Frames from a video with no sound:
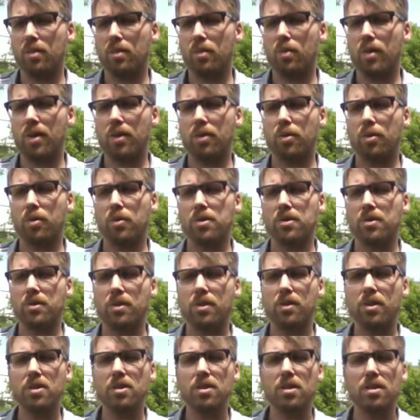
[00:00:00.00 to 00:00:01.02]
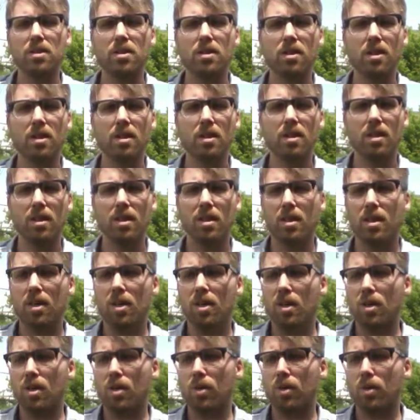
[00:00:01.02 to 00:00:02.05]
whether it was Inuktitut
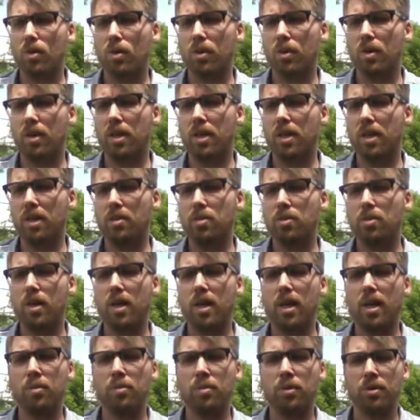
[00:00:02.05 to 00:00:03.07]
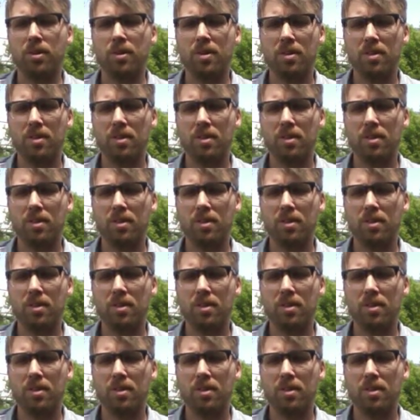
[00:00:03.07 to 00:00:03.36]
or Inu Aimun.